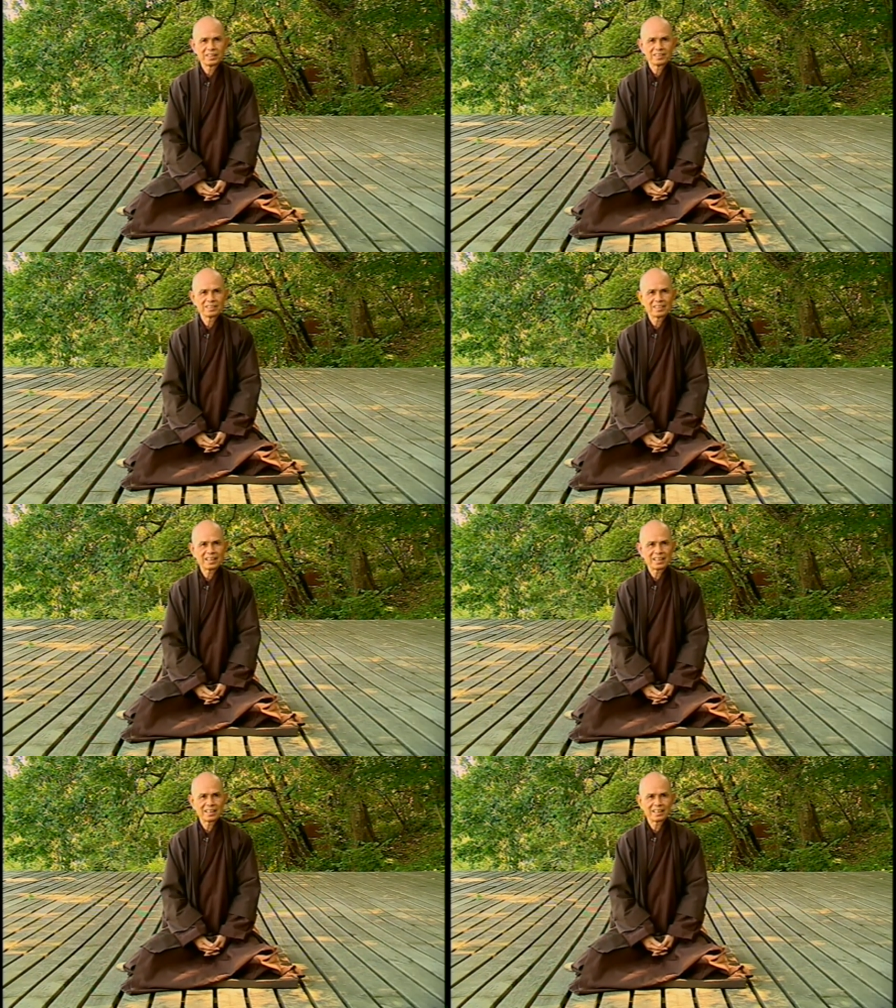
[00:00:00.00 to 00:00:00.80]
The
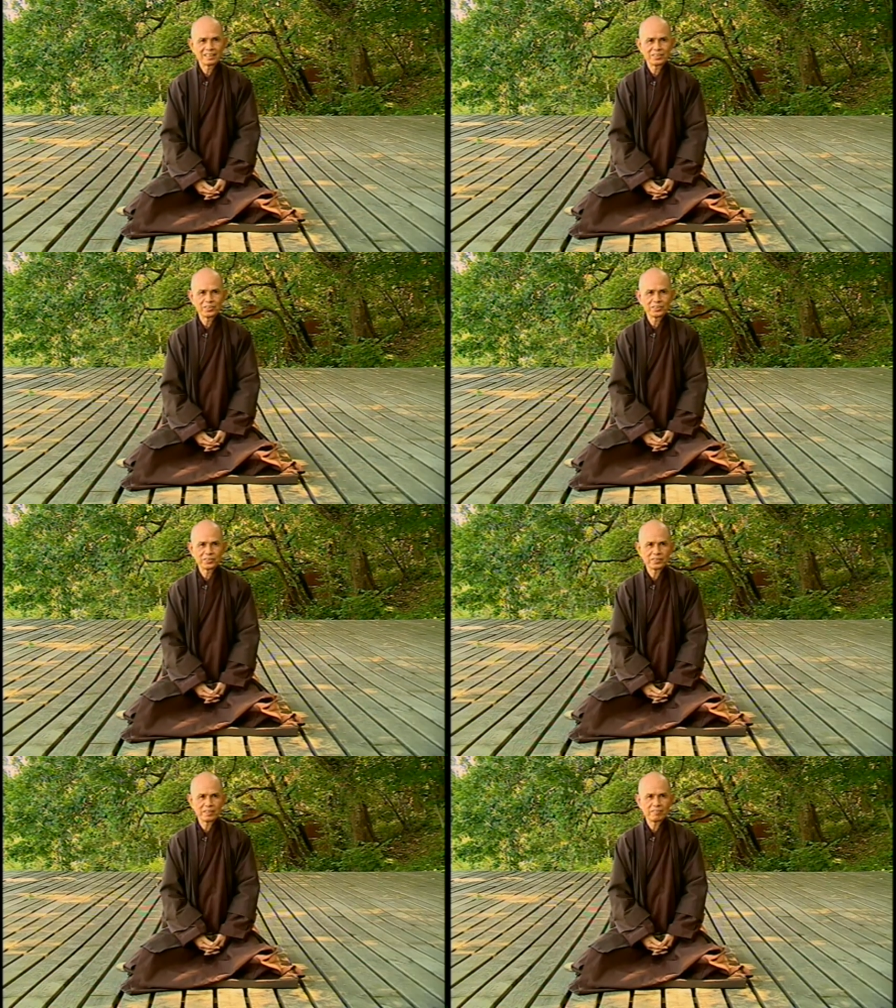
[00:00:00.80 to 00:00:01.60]
Sangha is
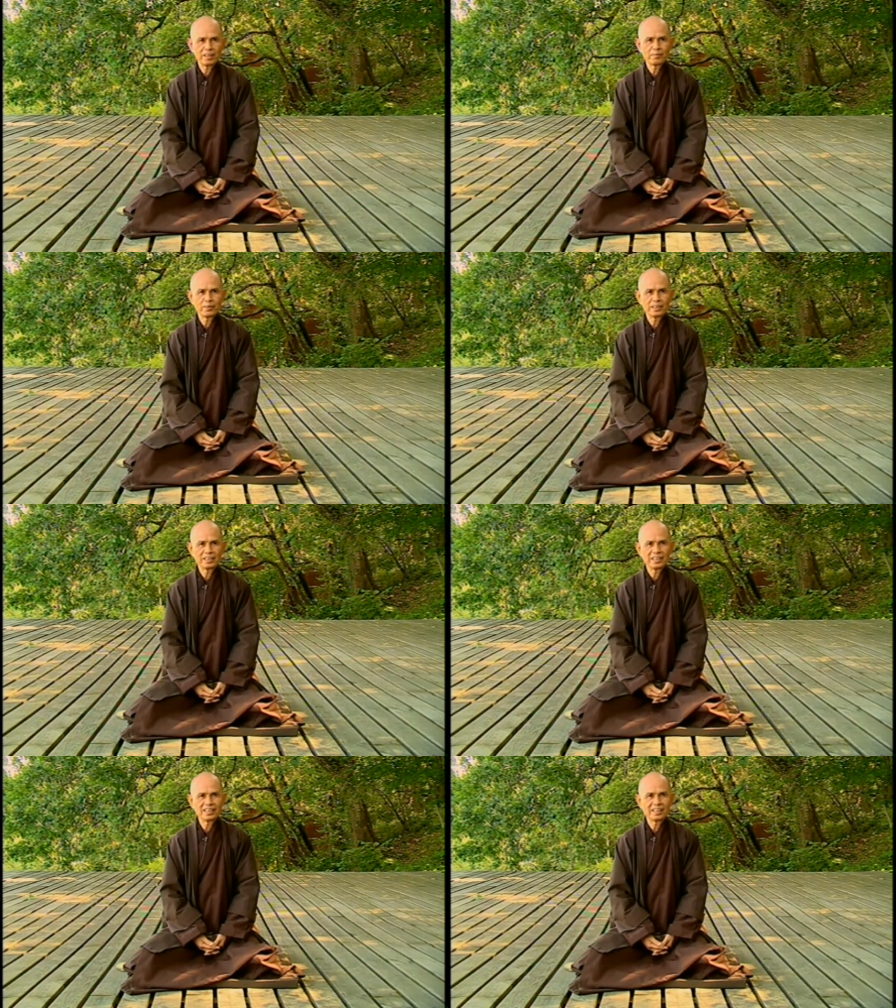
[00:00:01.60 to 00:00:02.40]
also available in
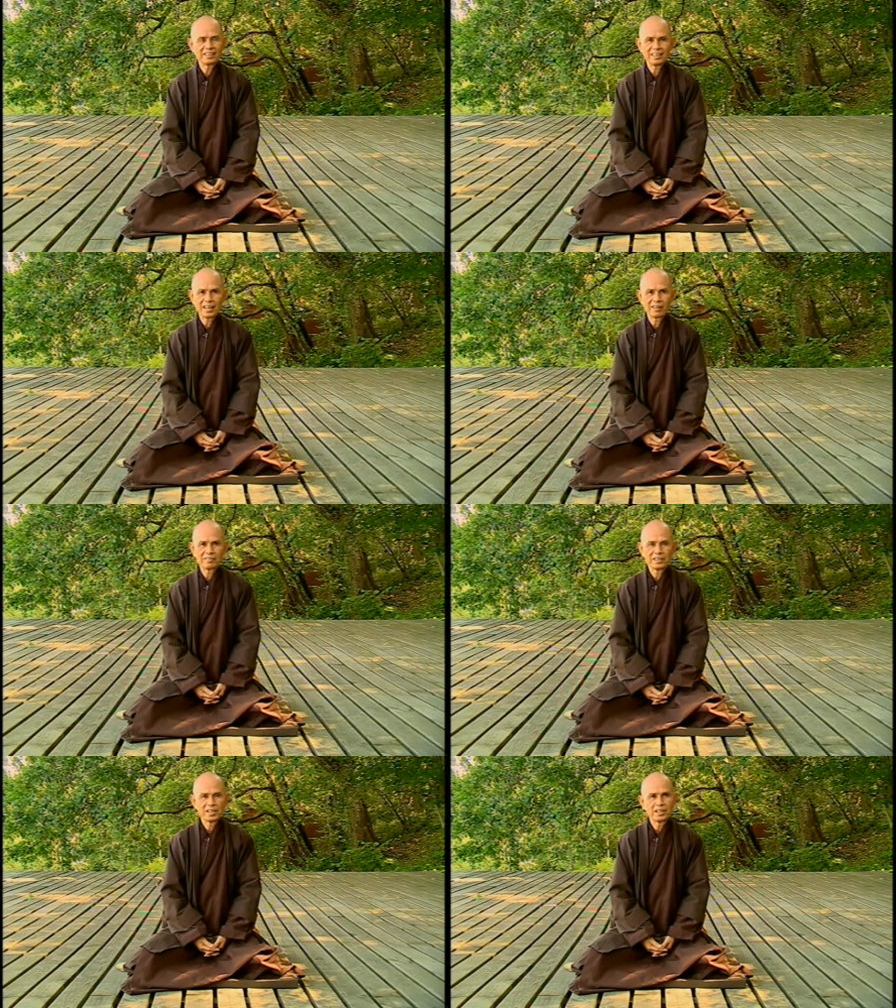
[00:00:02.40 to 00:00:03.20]
the here and the now.
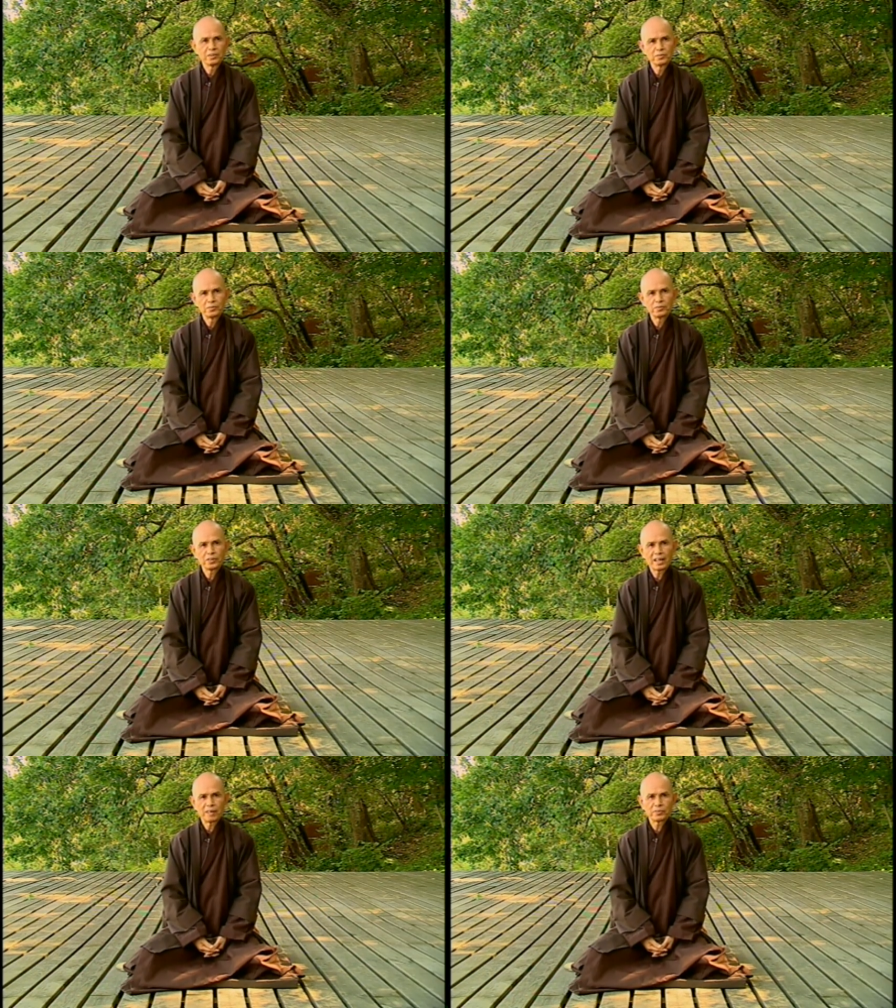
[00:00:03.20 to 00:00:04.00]
You do not
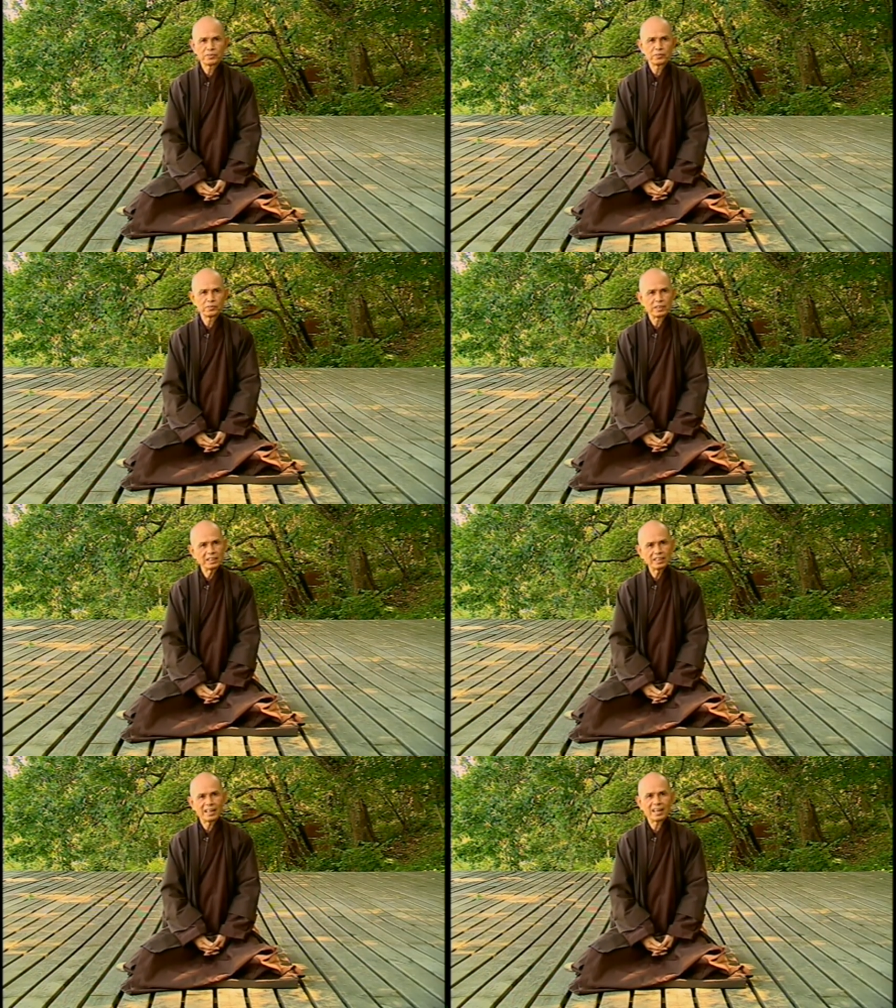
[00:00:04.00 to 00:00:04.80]
have to go to
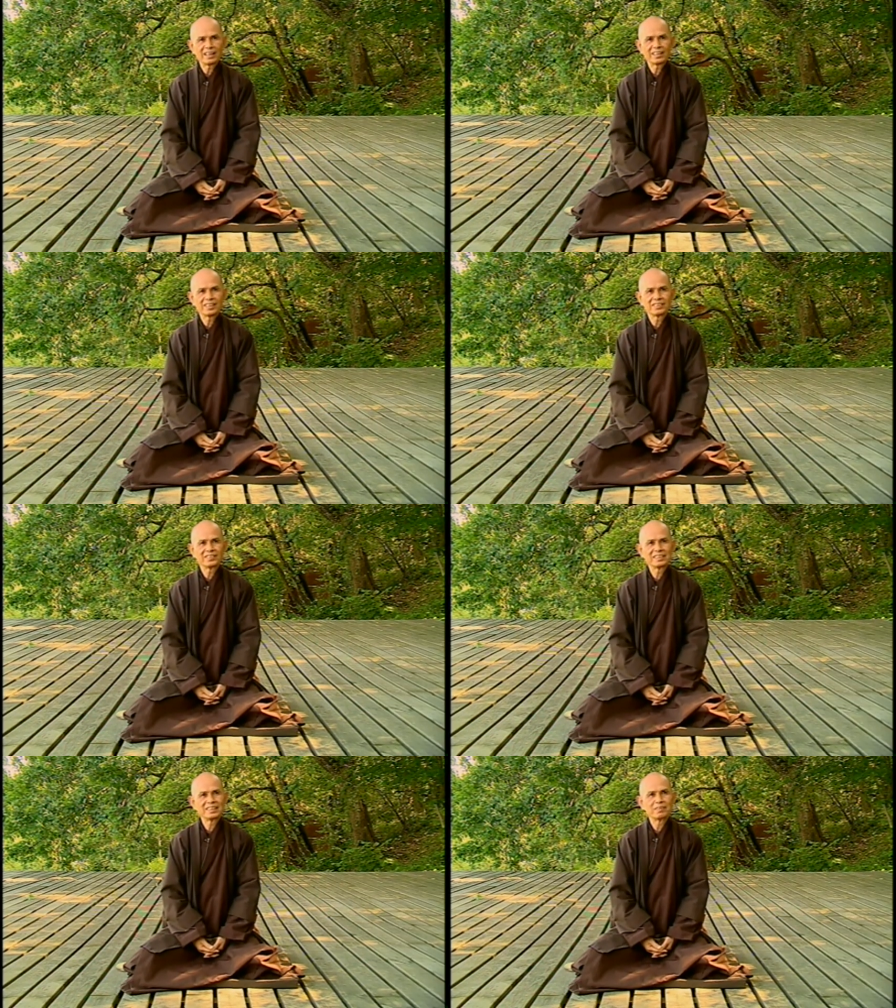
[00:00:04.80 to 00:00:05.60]
India in order to
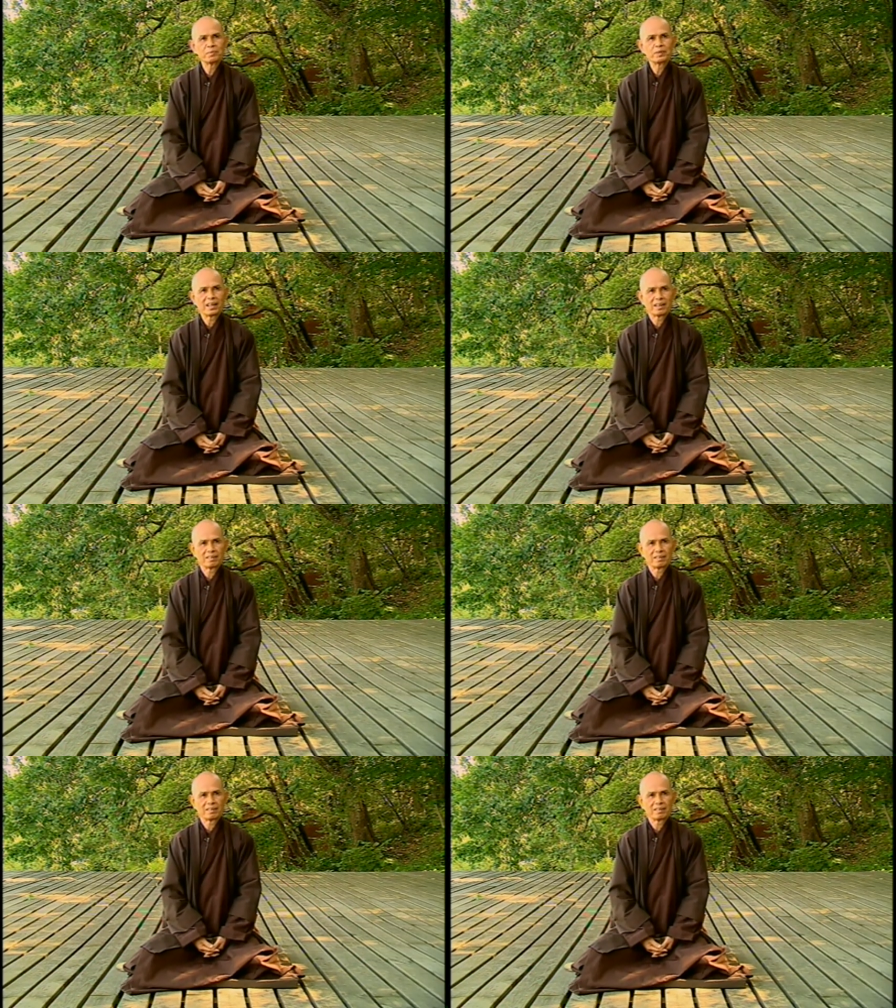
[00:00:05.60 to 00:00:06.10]
see the Buddha.